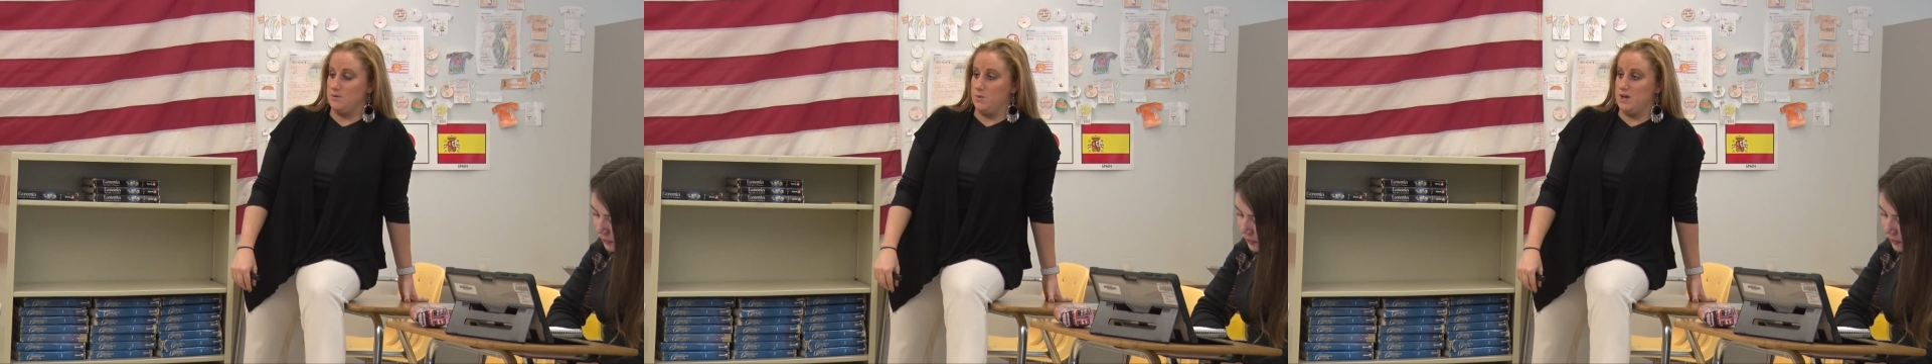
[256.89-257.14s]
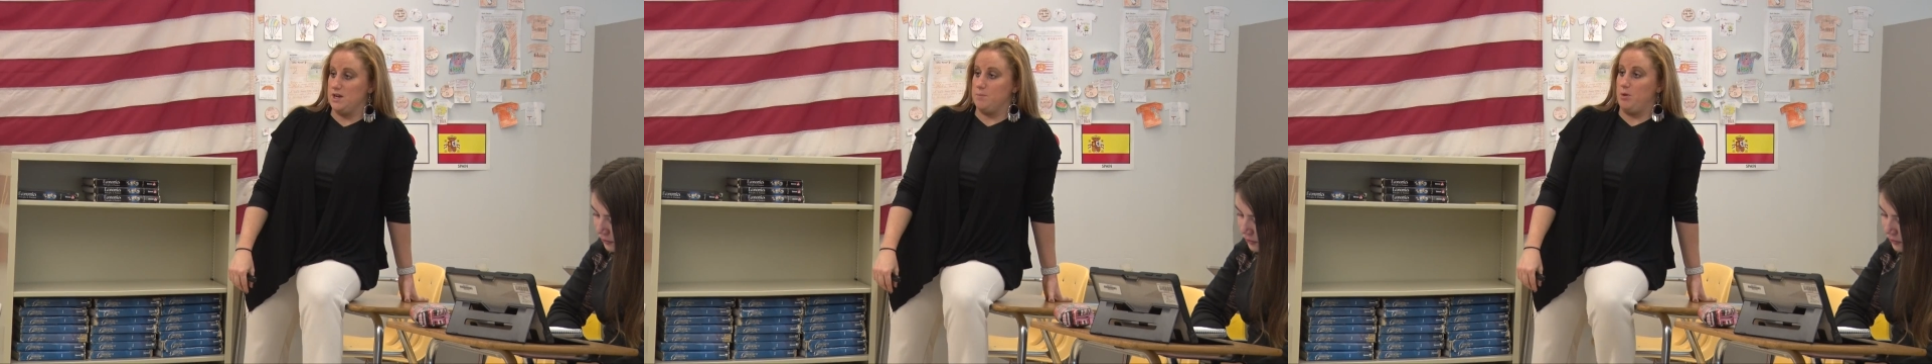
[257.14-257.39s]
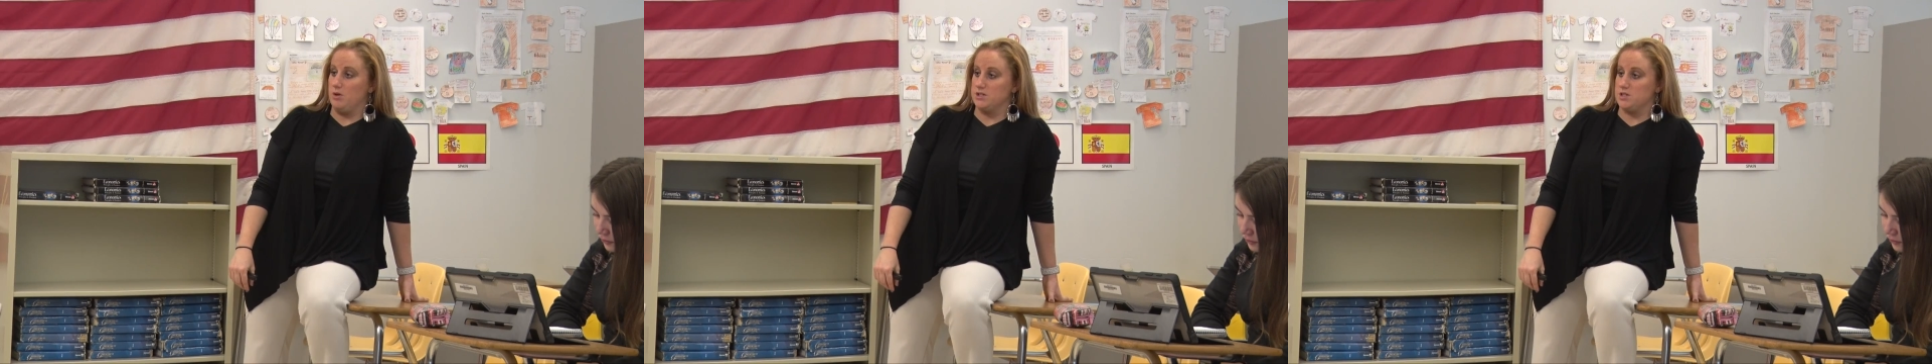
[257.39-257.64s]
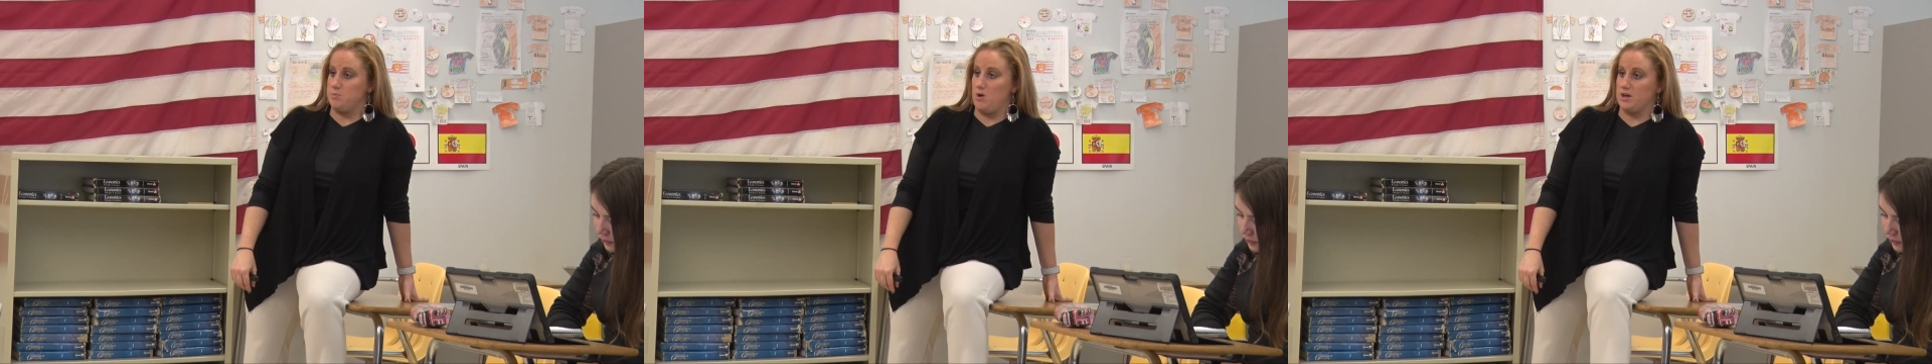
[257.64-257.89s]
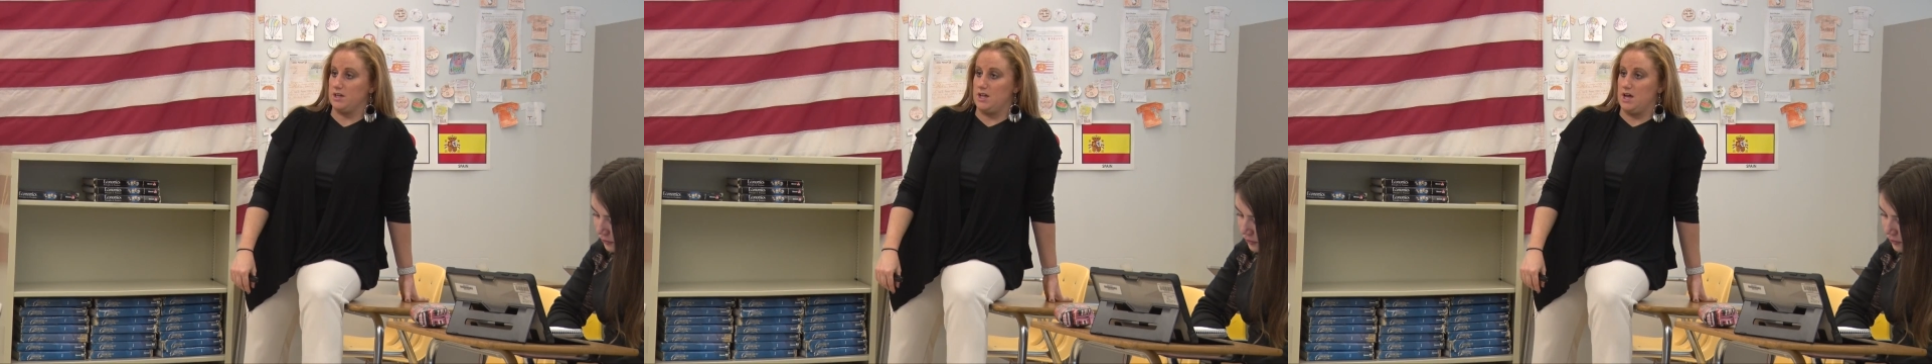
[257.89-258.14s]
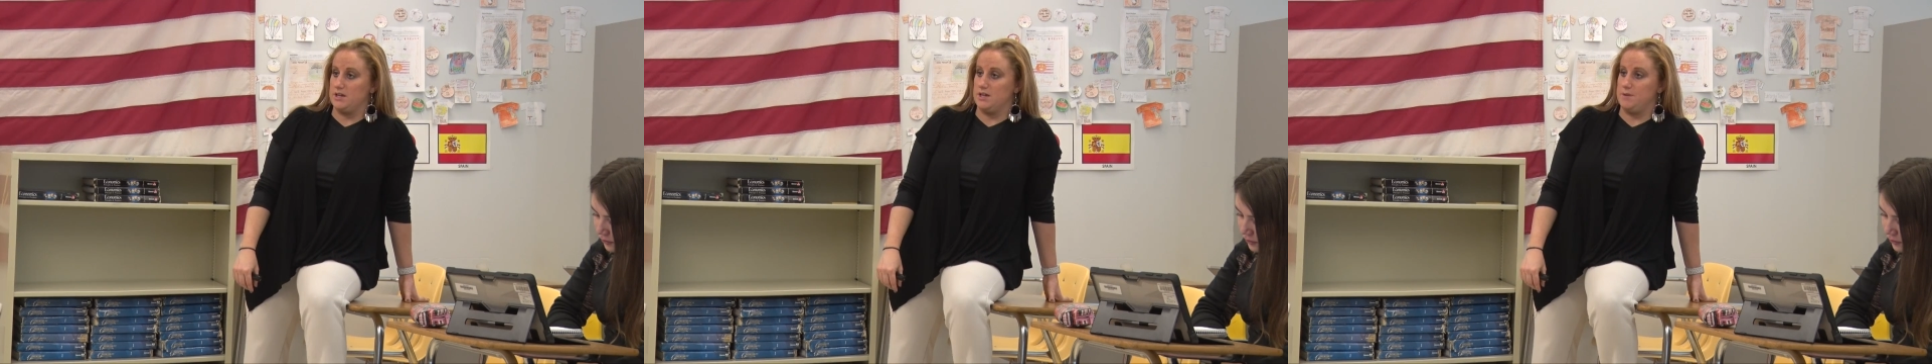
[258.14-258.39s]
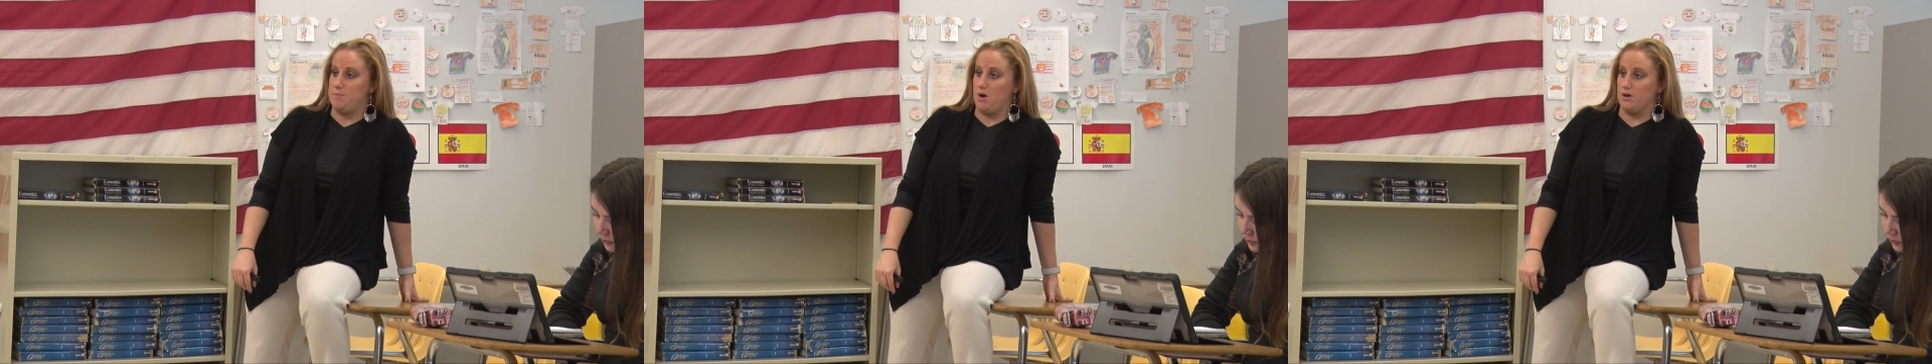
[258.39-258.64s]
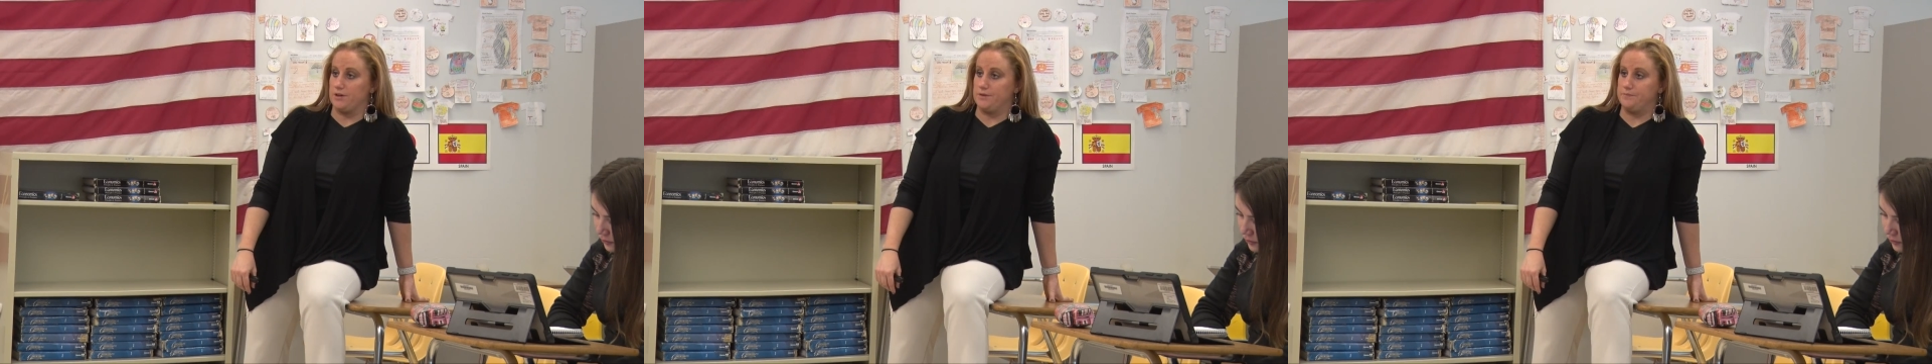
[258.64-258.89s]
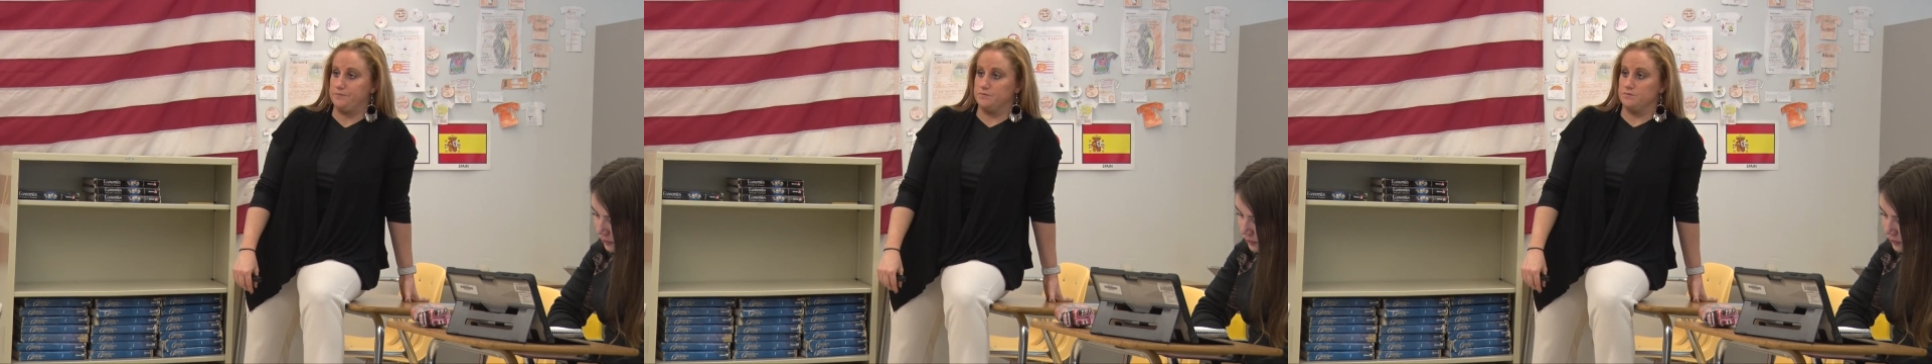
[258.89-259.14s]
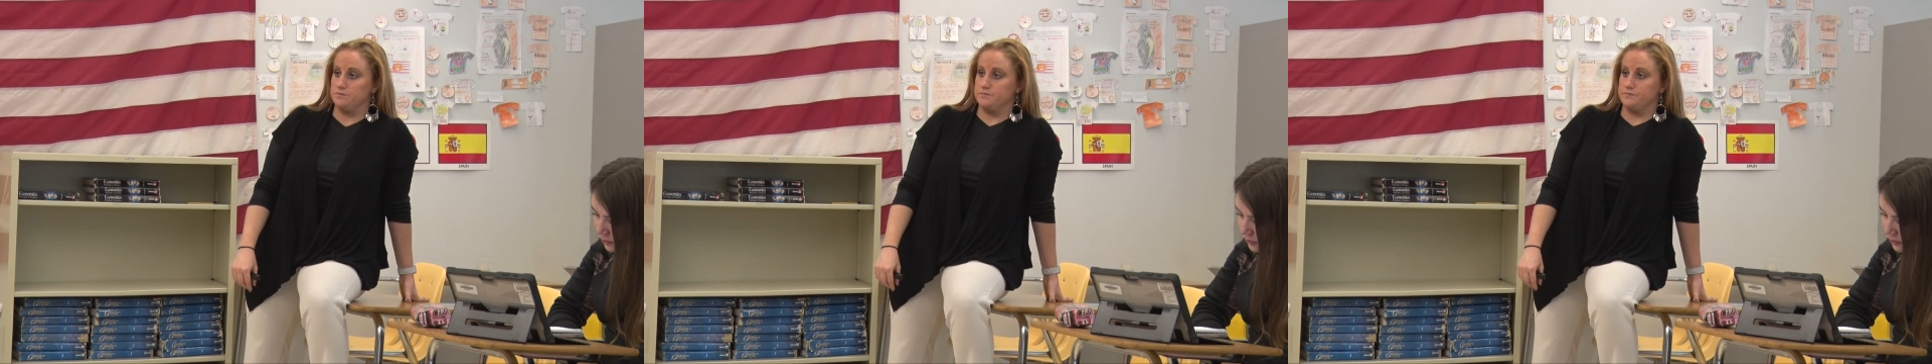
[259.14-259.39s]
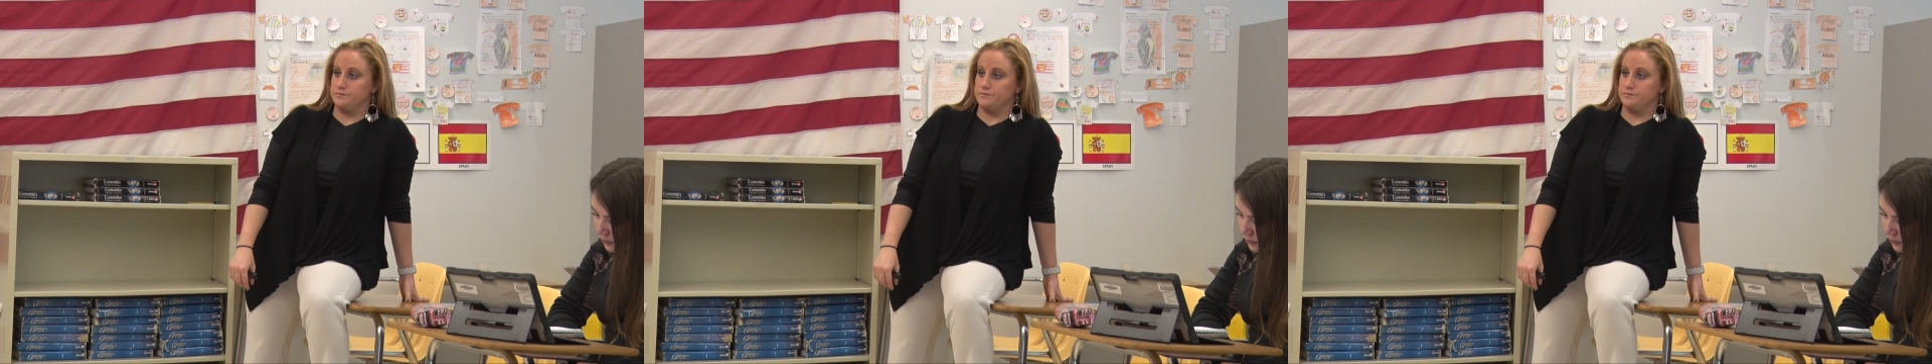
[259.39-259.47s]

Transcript: They know I'm going to wait for them to tell me the right answer.